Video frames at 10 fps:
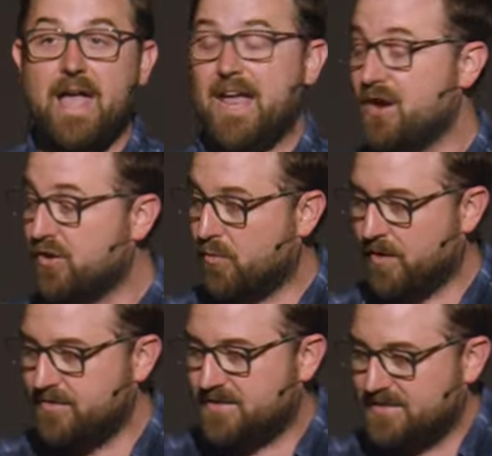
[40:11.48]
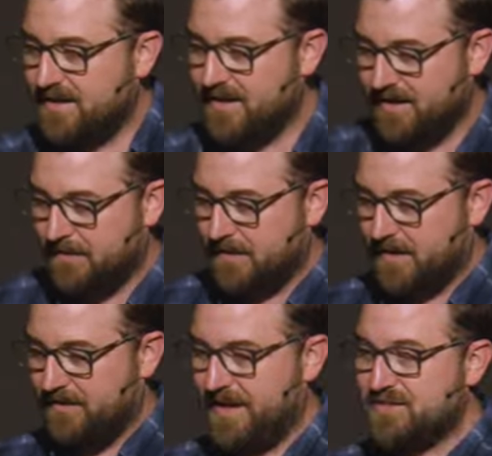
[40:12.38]
In other words,
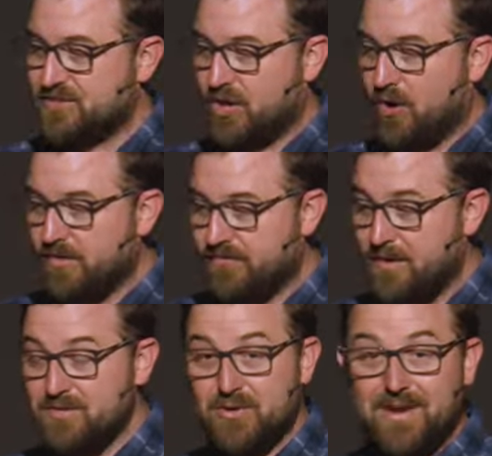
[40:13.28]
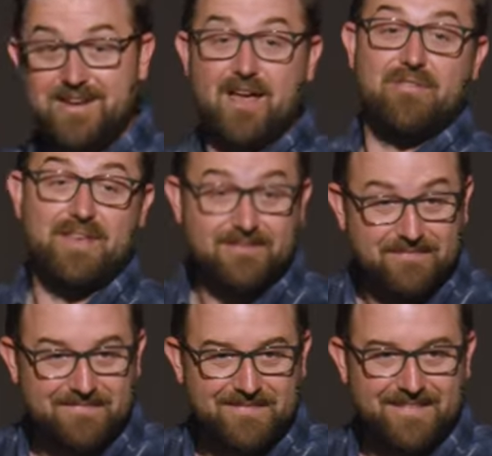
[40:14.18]
let's turn from doing nothing
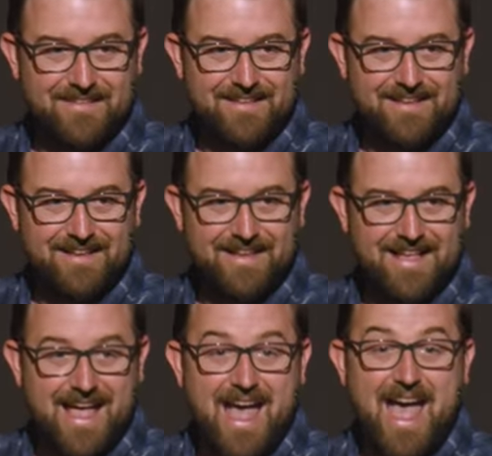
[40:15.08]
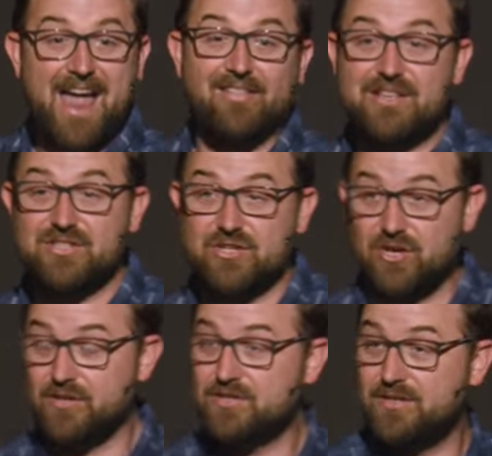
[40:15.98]
and let's
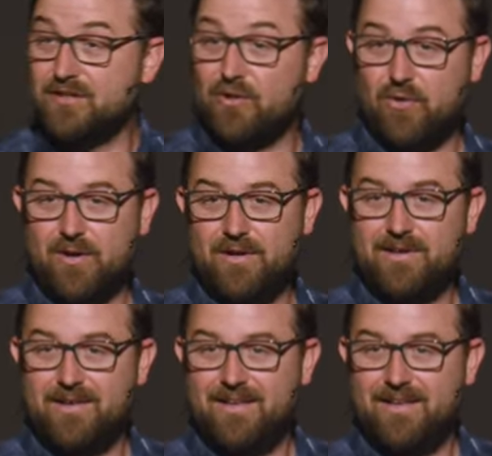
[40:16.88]
turn to the Lord